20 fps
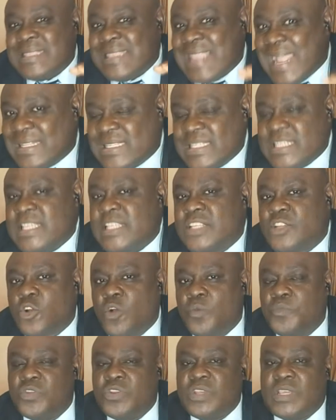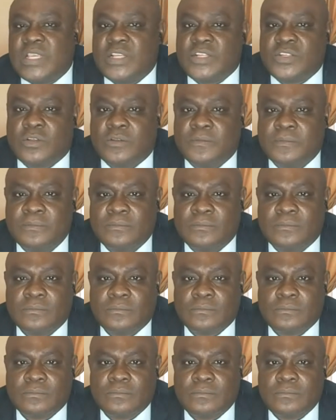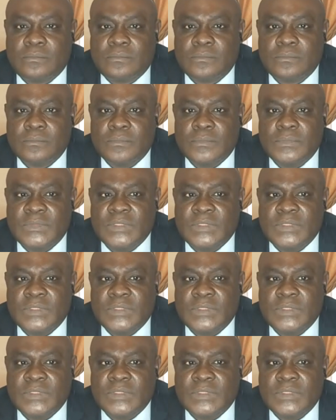That is communication. It's necessary.